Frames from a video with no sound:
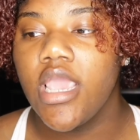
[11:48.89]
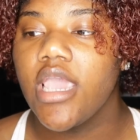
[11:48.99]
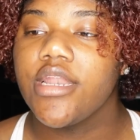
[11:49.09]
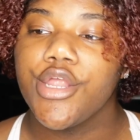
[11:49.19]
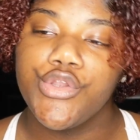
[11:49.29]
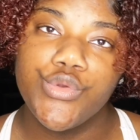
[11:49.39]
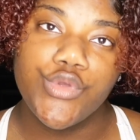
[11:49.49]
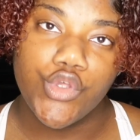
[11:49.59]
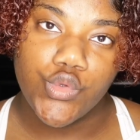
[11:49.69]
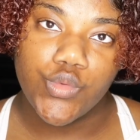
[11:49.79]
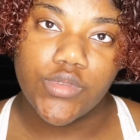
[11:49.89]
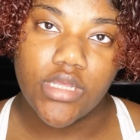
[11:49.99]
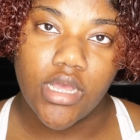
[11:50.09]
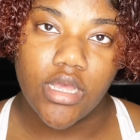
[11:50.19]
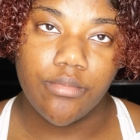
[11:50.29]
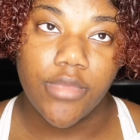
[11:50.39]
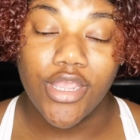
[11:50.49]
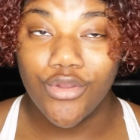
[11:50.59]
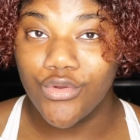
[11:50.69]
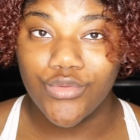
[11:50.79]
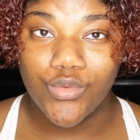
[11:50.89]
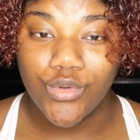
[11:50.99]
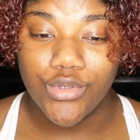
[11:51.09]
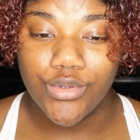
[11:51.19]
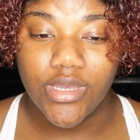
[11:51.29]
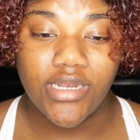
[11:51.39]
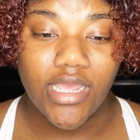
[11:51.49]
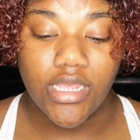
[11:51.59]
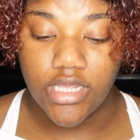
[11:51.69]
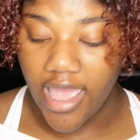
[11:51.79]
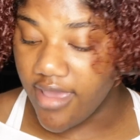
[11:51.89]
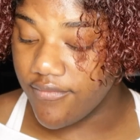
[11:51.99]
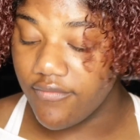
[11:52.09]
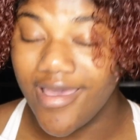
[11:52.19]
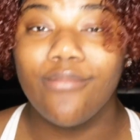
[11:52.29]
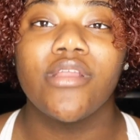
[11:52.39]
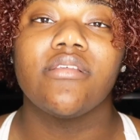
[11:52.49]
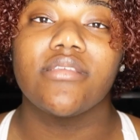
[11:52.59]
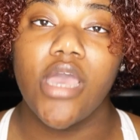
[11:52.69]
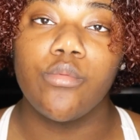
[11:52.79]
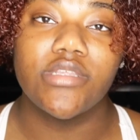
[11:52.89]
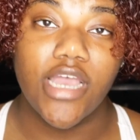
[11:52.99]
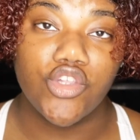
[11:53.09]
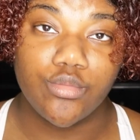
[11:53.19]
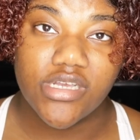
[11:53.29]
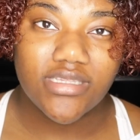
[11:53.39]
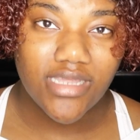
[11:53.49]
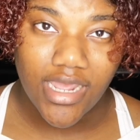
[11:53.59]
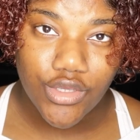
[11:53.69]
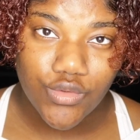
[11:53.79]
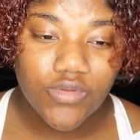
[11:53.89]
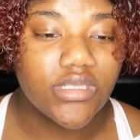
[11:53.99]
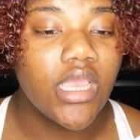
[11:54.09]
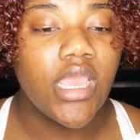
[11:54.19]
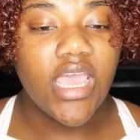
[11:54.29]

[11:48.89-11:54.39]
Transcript: and I do use hair growth oil, and I have a vibrating scalp massager brush that I use,